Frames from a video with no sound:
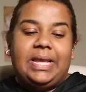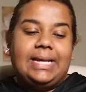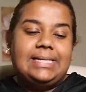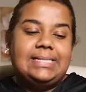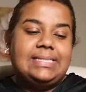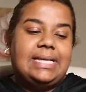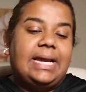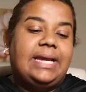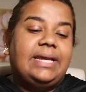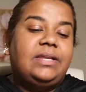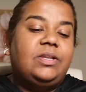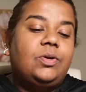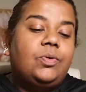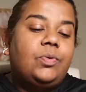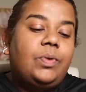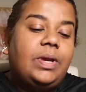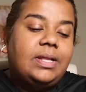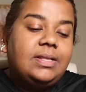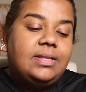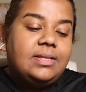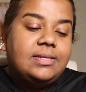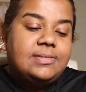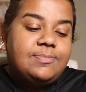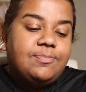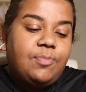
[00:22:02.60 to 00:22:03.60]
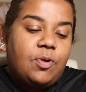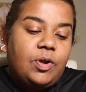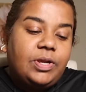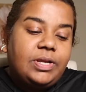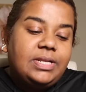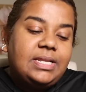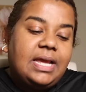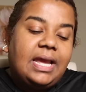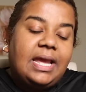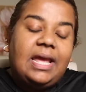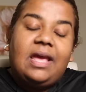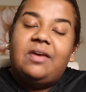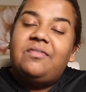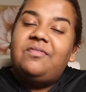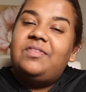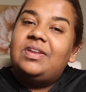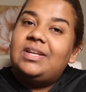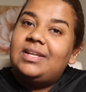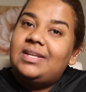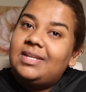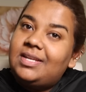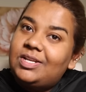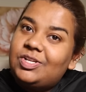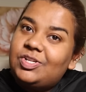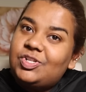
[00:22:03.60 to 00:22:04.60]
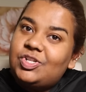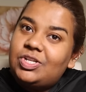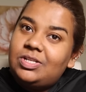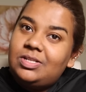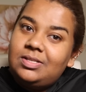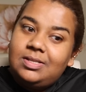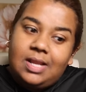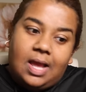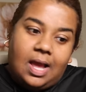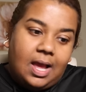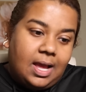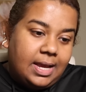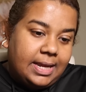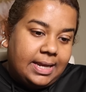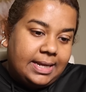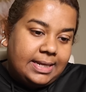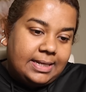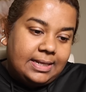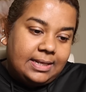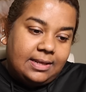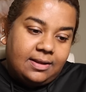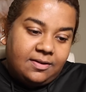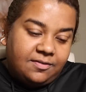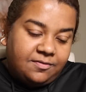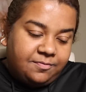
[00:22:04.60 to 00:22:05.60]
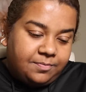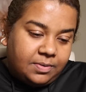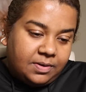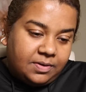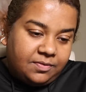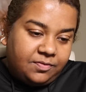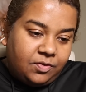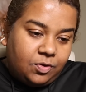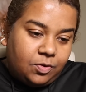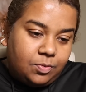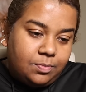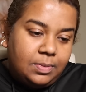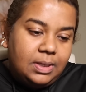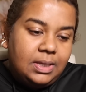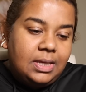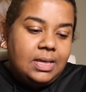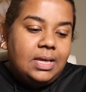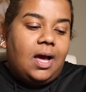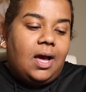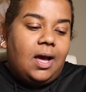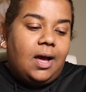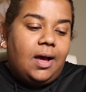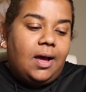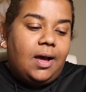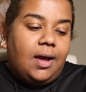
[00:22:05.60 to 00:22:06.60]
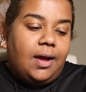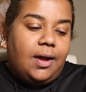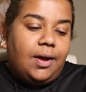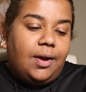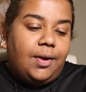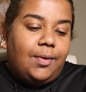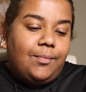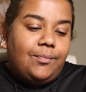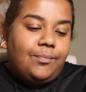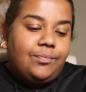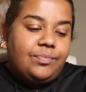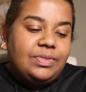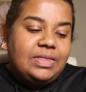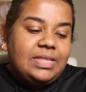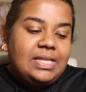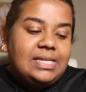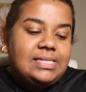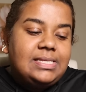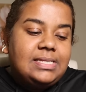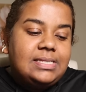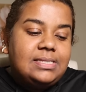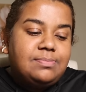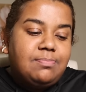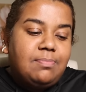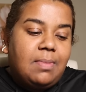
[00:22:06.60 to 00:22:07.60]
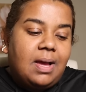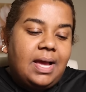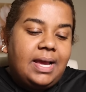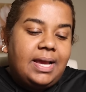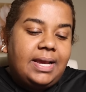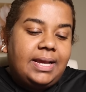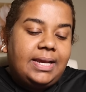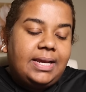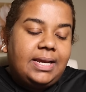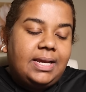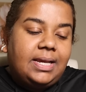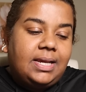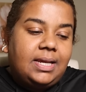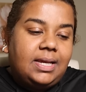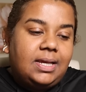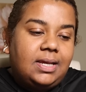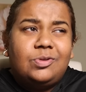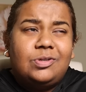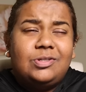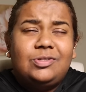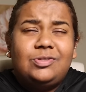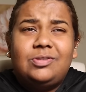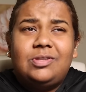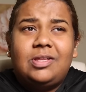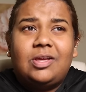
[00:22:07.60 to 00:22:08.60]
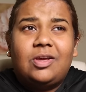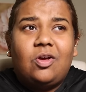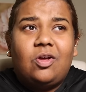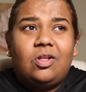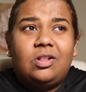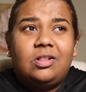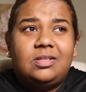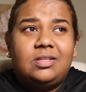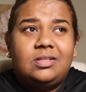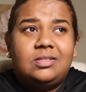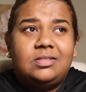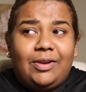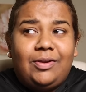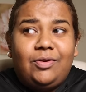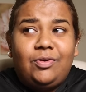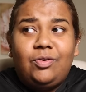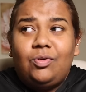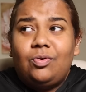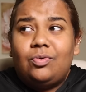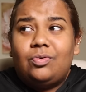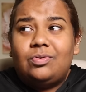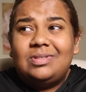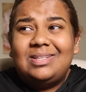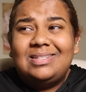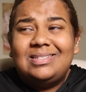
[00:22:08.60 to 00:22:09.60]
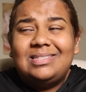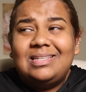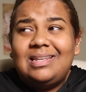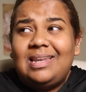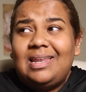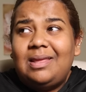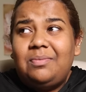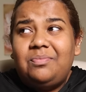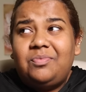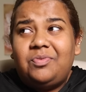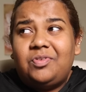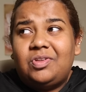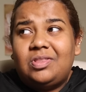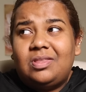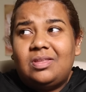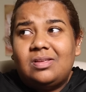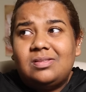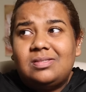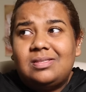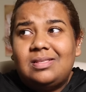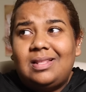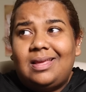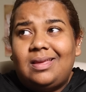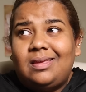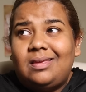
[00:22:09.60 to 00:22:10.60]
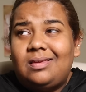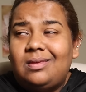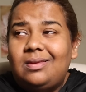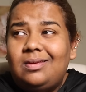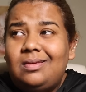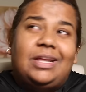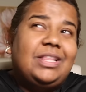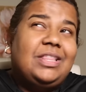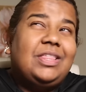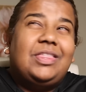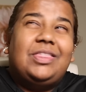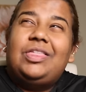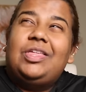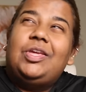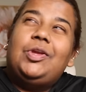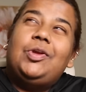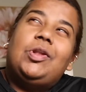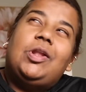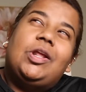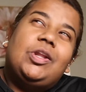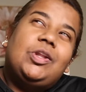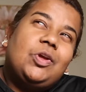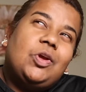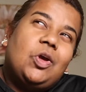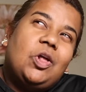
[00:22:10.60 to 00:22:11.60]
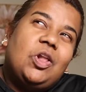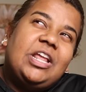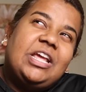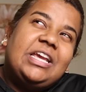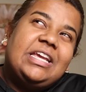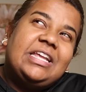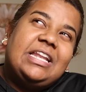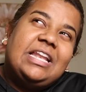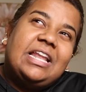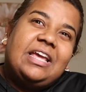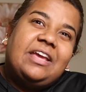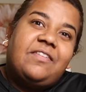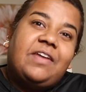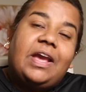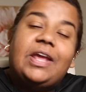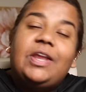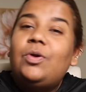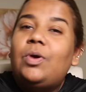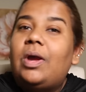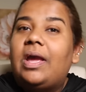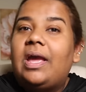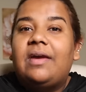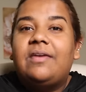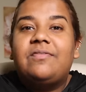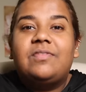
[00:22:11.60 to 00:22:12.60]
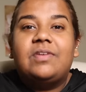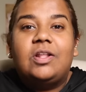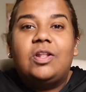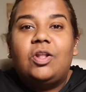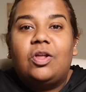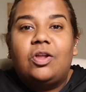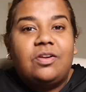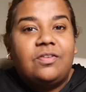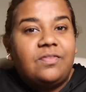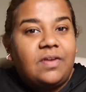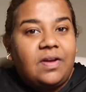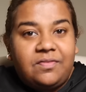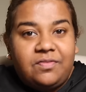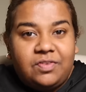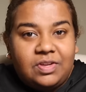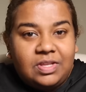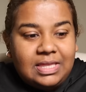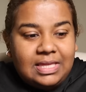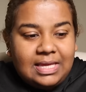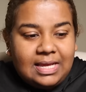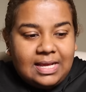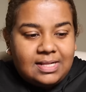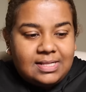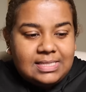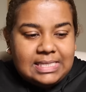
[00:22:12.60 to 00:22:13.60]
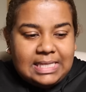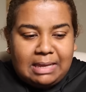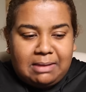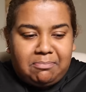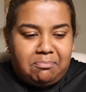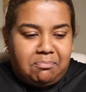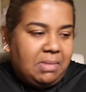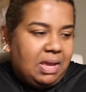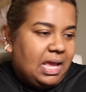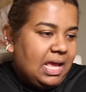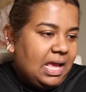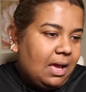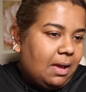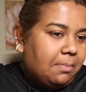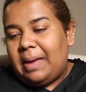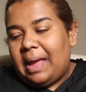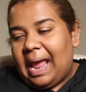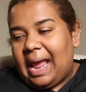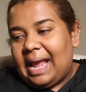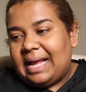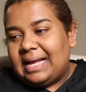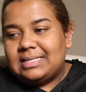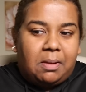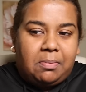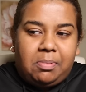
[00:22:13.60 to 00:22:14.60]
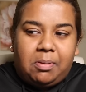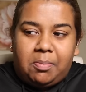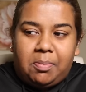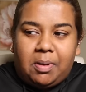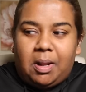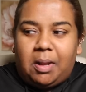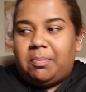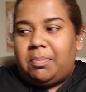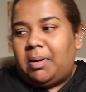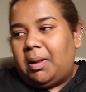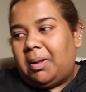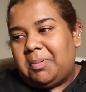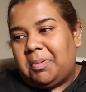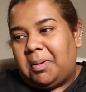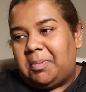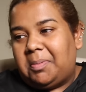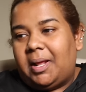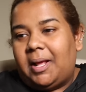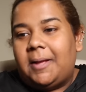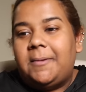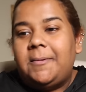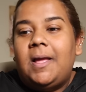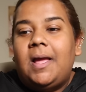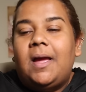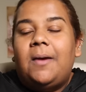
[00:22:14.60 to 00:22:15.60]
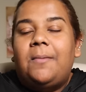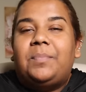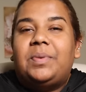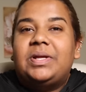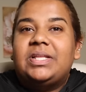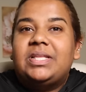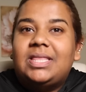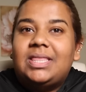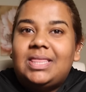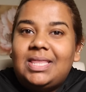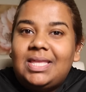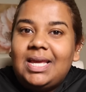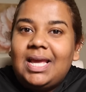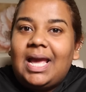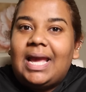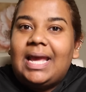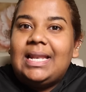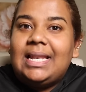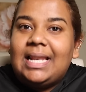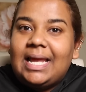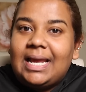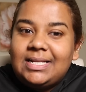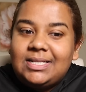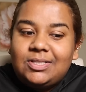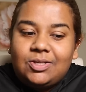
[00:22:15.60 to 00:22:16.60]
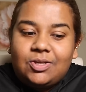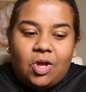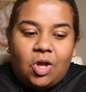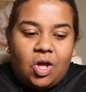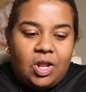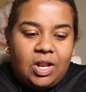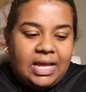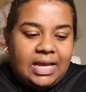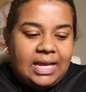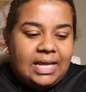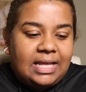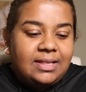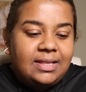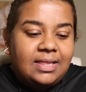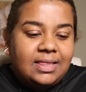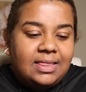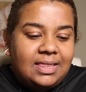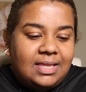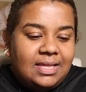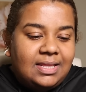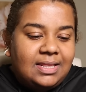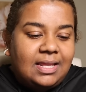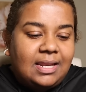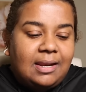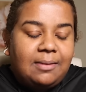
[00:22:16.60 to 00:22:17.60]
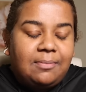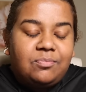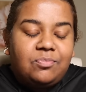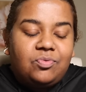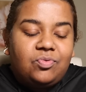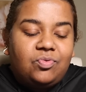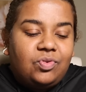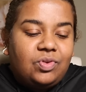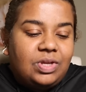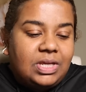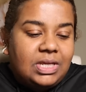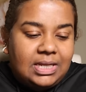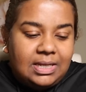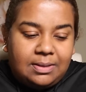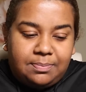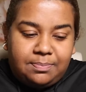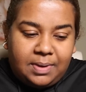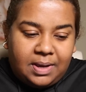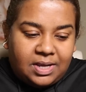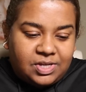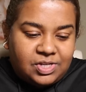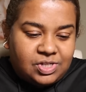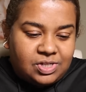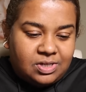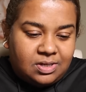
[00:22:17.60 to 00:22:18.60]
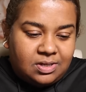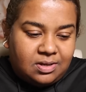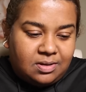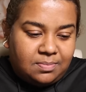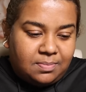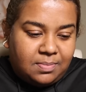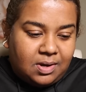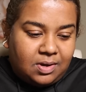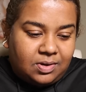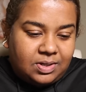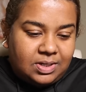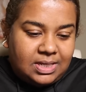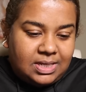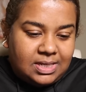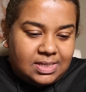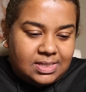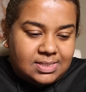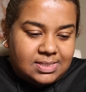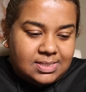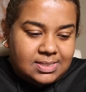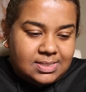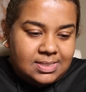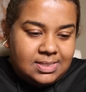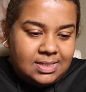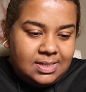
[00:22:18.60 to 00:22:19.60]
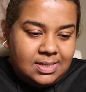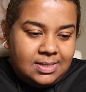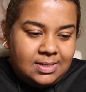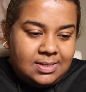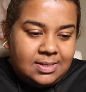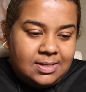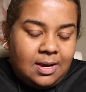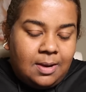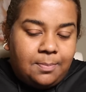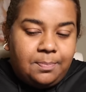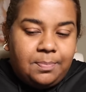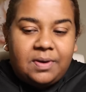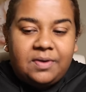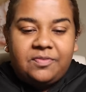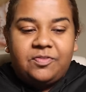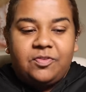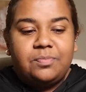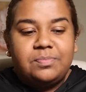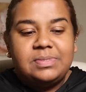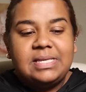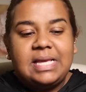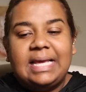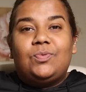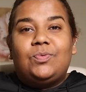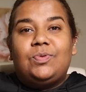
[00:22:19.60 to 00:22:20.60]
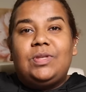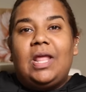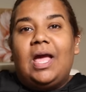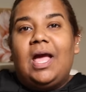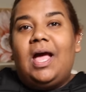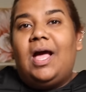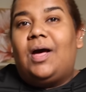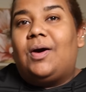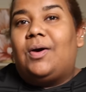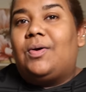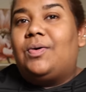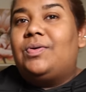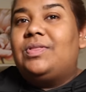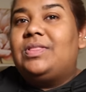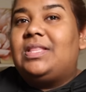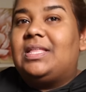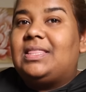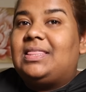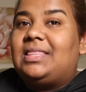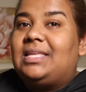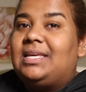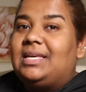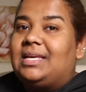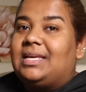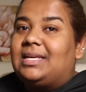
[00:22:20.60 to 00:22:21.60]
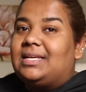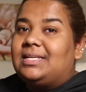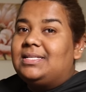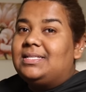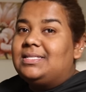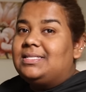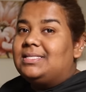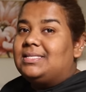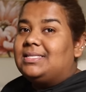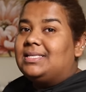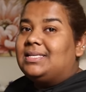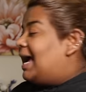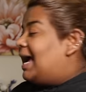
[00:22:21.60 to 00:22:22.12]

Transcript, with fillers: yes i know at this point i have an addiction i love perfume uh, this is my what do they call this i don't know there's a name for this like like the thing you like to collect in life i know i have a lot of everything else like makeup bag blah blah blah blah blah blah but the thing i like to collect and the thing that i'm really passionate about is perfumes so now the thing is